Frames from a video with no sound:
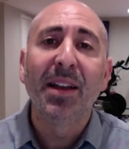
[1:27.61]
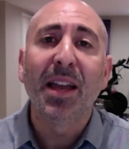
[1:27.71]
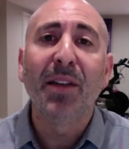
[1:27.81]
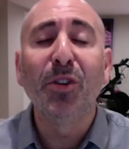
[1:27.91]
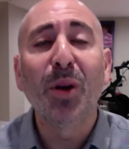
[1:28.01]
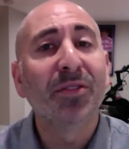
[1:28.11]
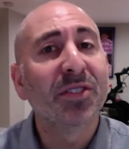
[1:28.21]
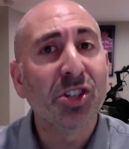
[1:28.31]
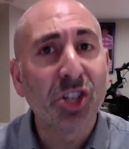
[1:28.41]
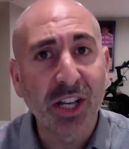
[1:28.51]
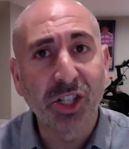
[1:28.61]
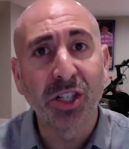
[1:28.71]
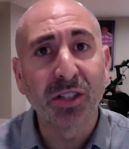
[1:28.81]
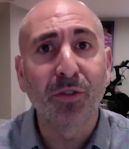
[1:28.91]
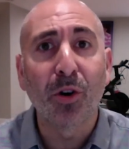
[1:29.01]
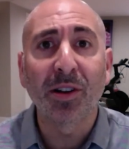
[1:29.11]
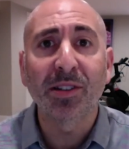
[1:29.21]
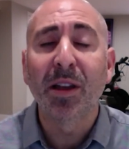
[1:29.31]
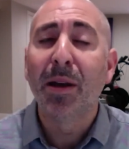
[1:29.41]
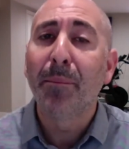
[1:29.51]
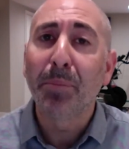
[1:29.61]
if you have suggestions for us,